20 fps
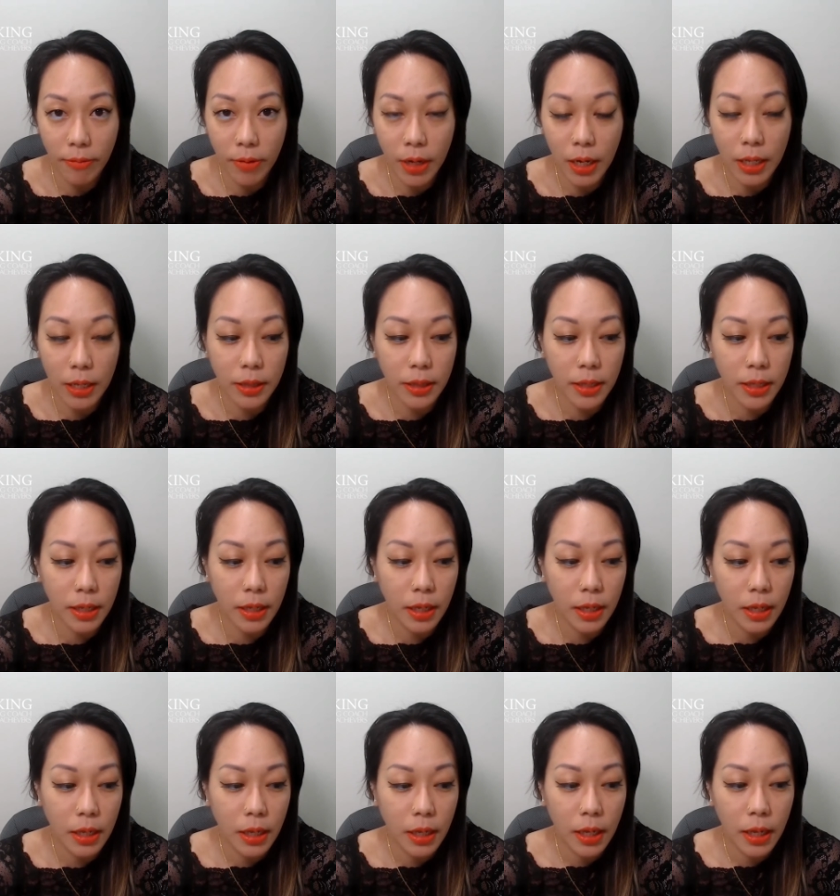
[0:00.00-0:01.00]
And I
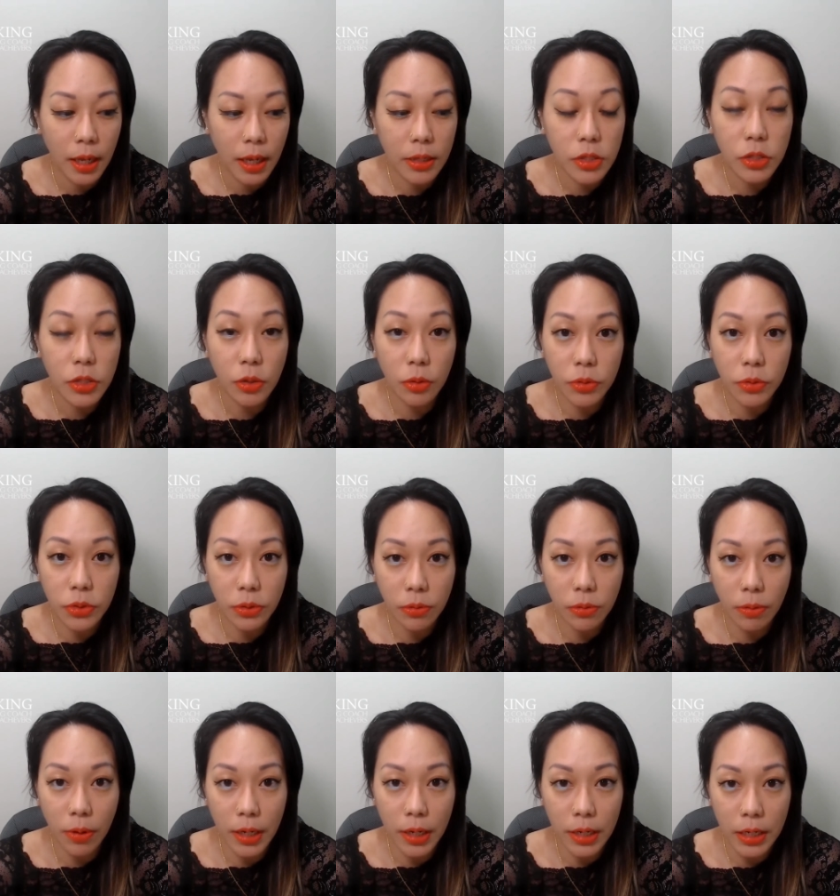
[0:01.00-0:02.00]
think it's so
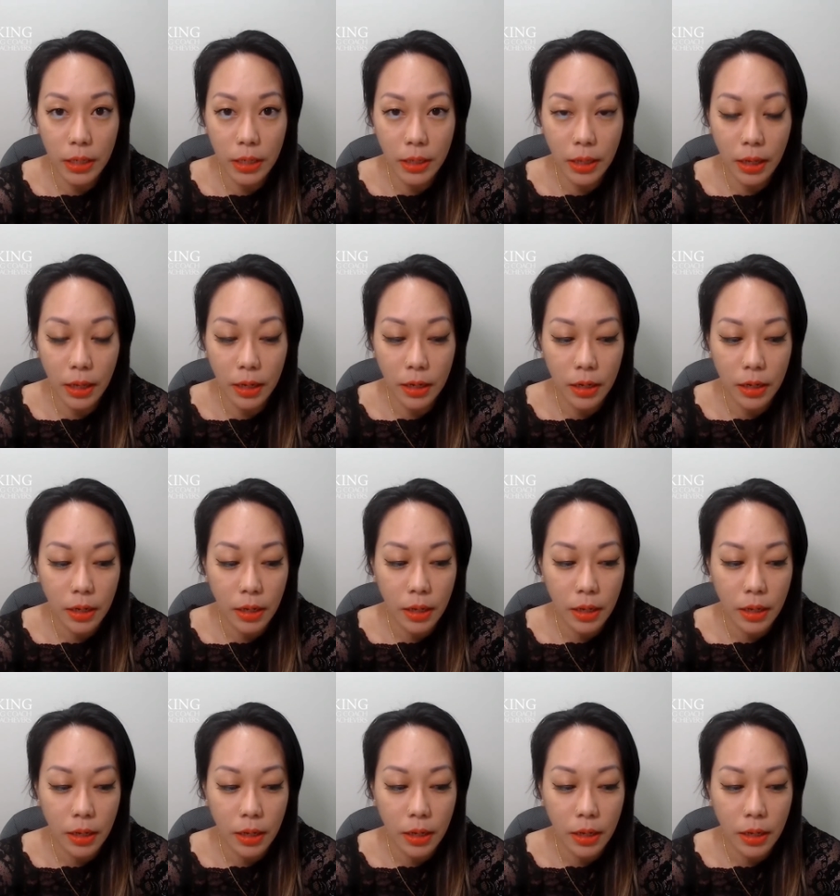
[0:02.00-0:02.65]
degrading that